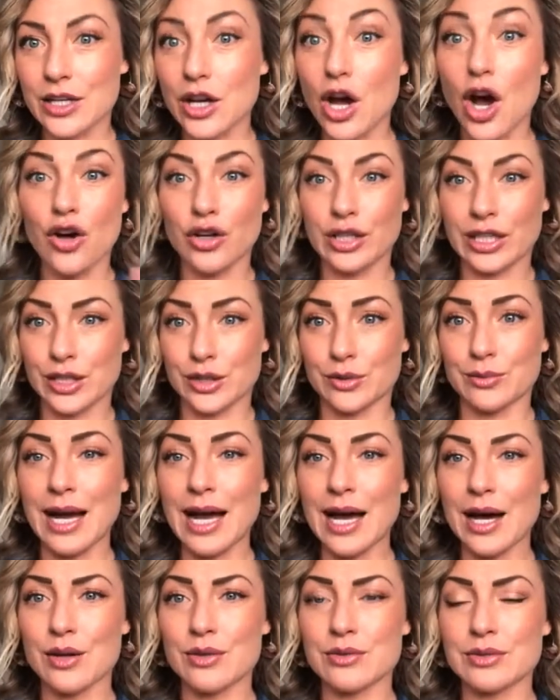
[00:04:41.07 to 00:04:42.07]
all year
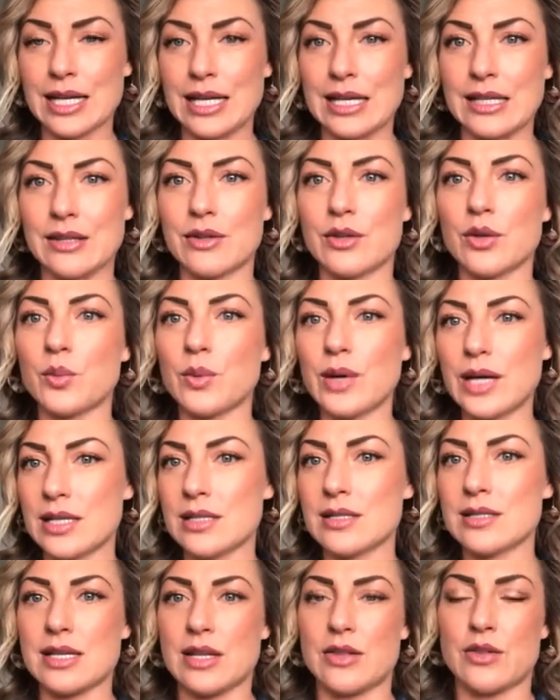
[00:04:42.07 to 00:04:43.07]
round and the
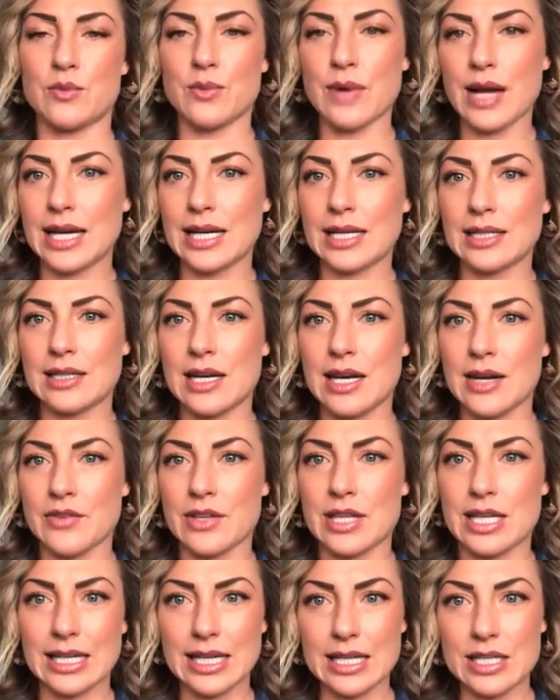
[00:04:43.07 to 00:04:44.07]
wind and the rain and
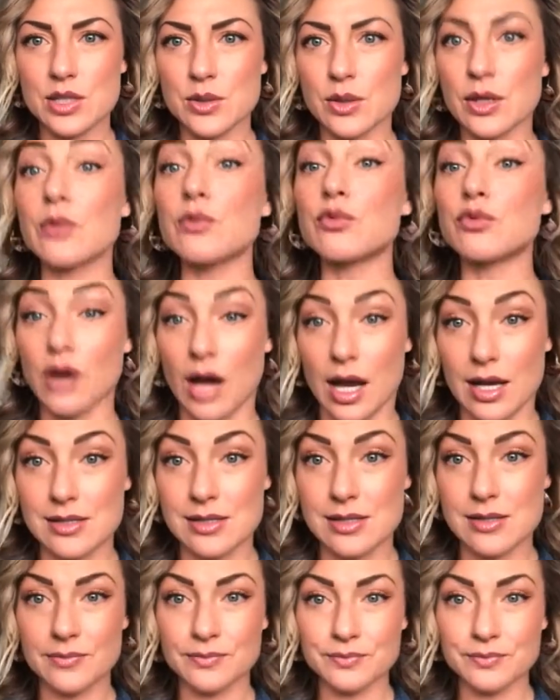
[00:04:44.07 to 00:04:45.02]
everything gets to it, rust.